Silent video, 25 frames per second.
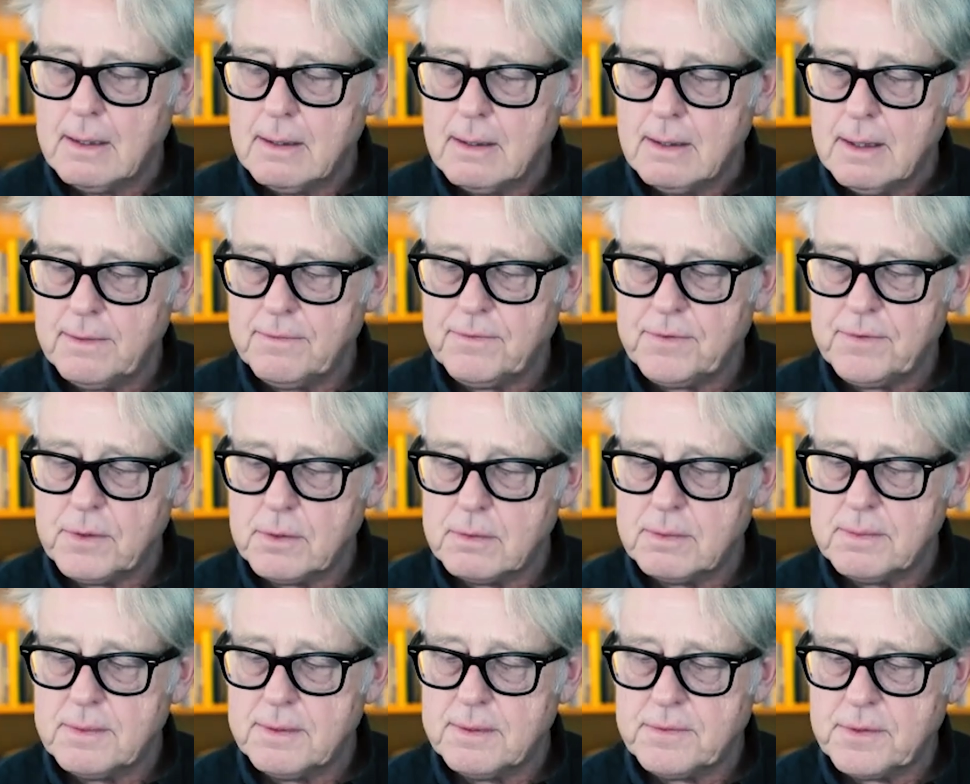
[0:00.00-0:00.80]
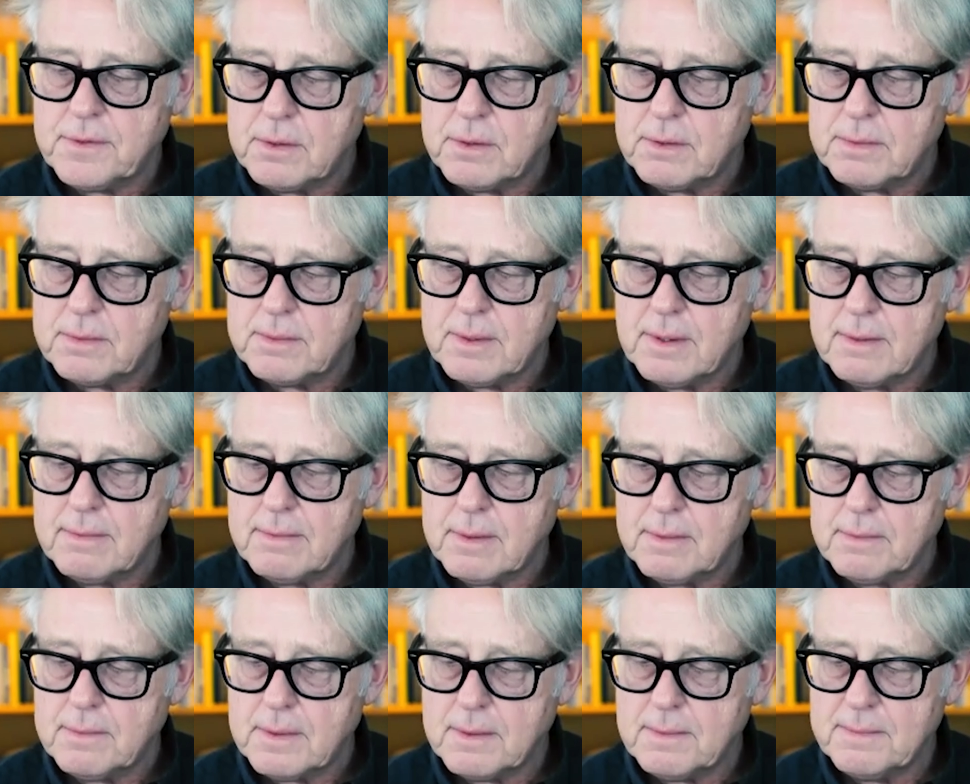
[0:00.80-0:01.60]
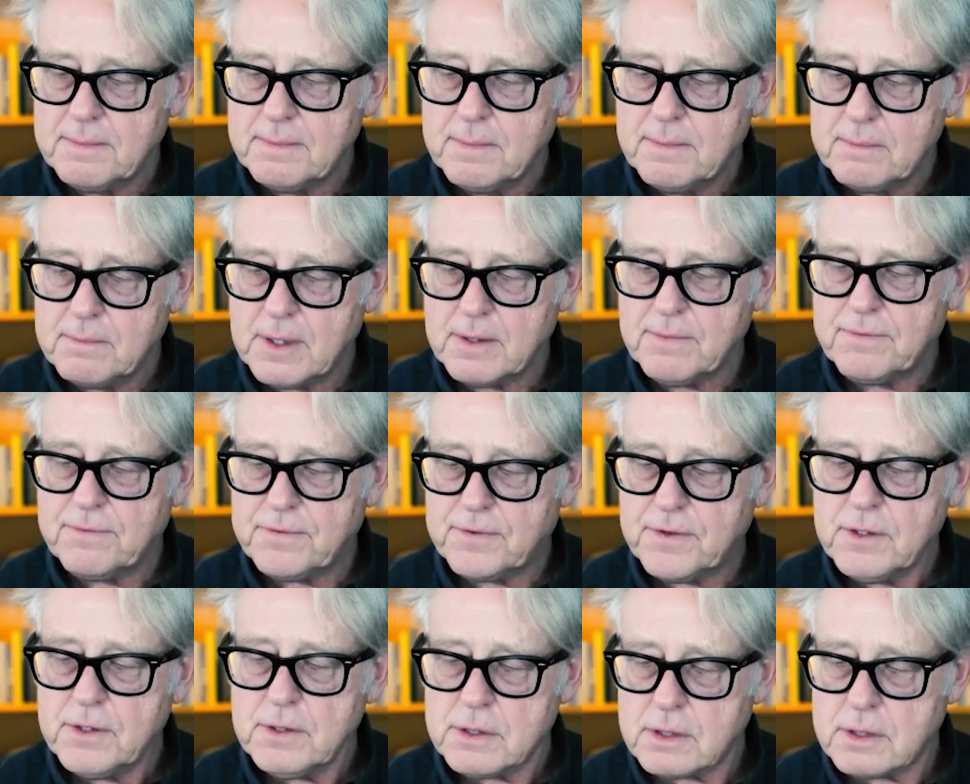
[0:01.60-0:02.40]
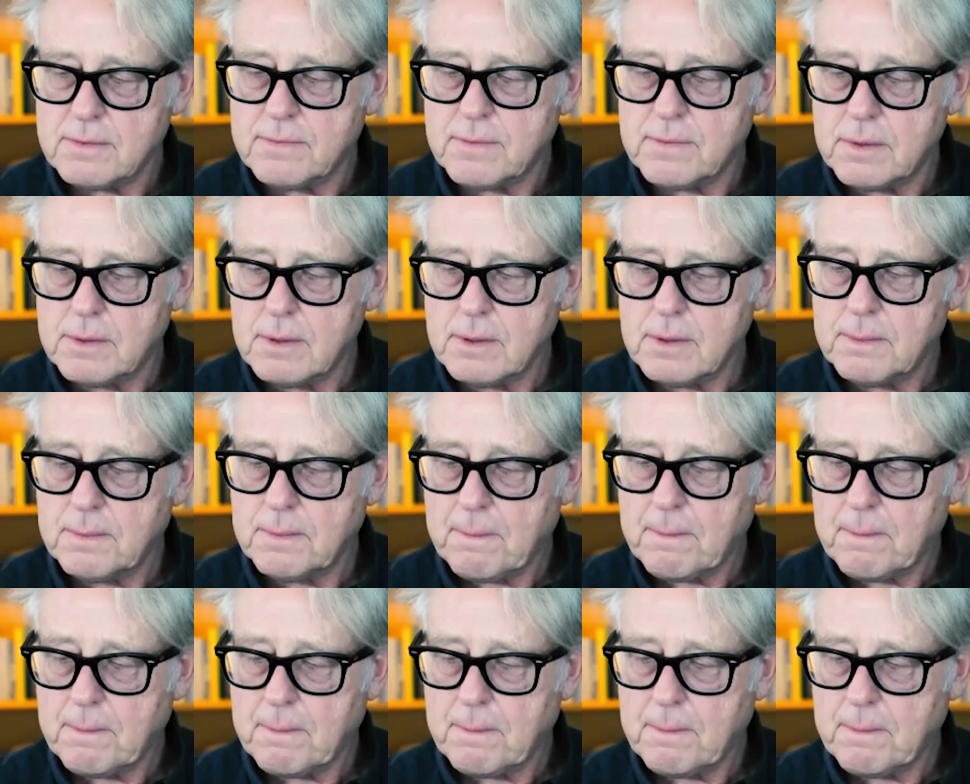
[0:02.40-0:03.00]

if you if you uh, well, first of all,